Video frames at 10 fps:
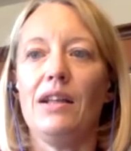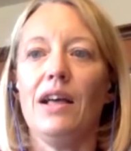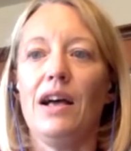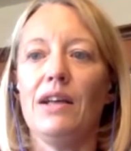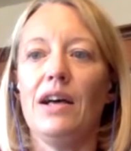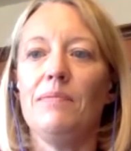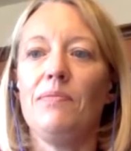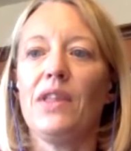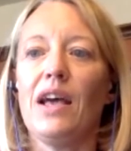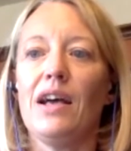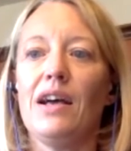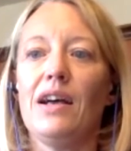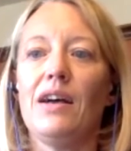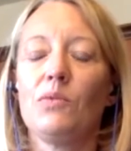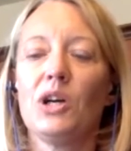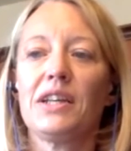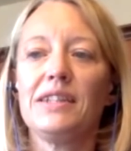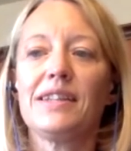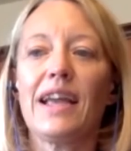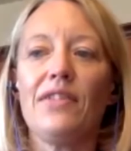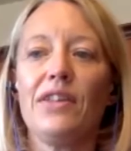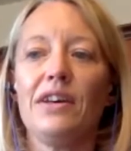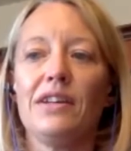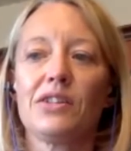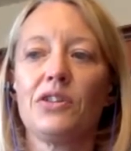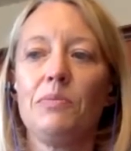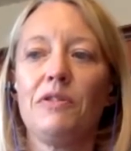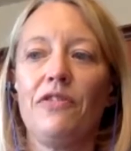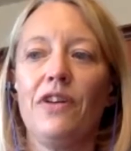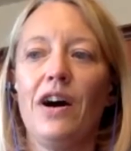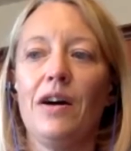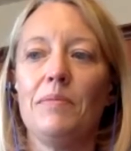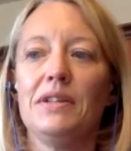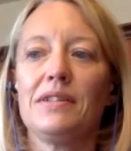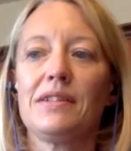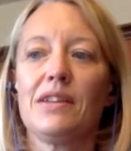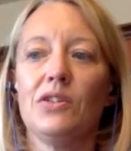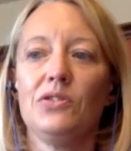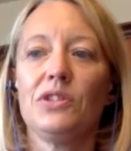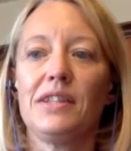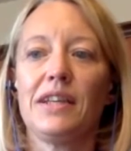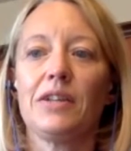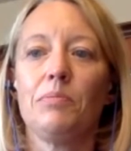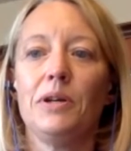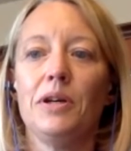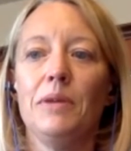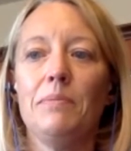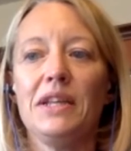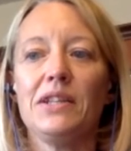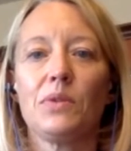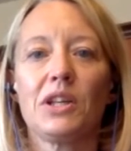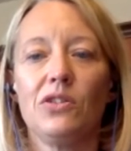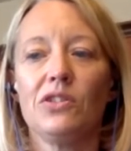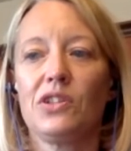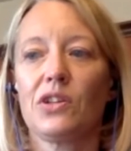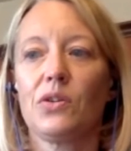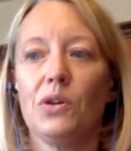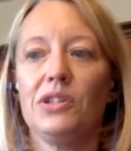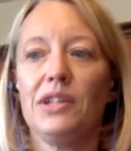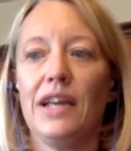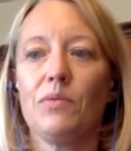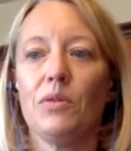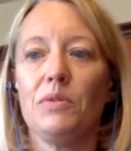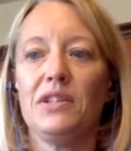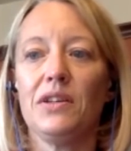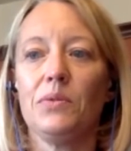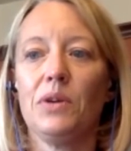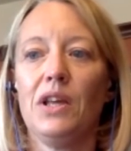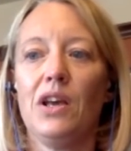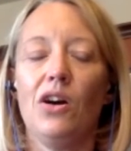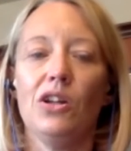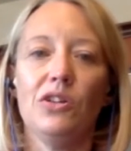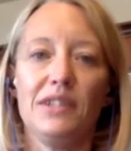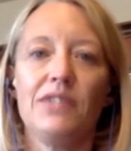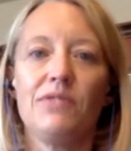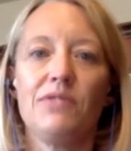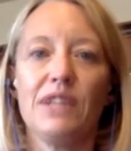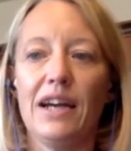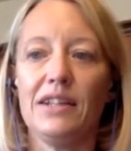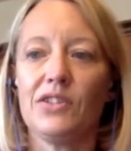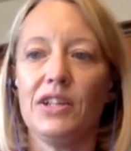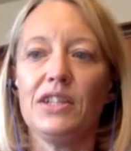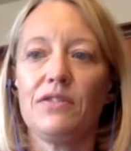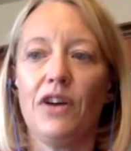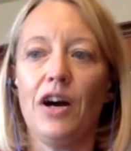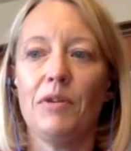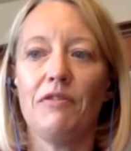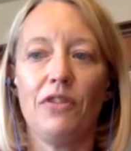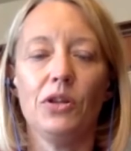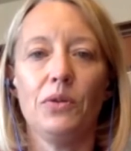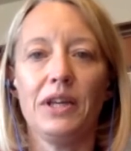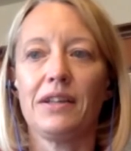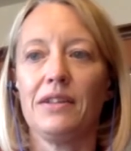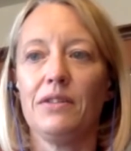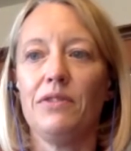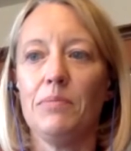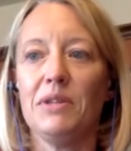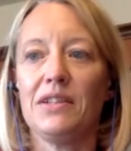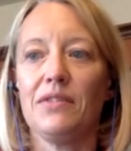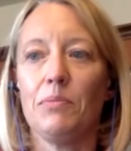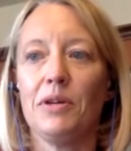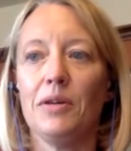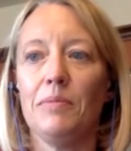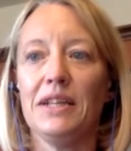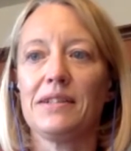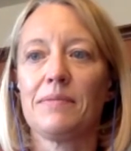And working together as a group of farmers under a single permit means we can also coordinate what we do, although it is reliant on each farmer following the remit of the permit.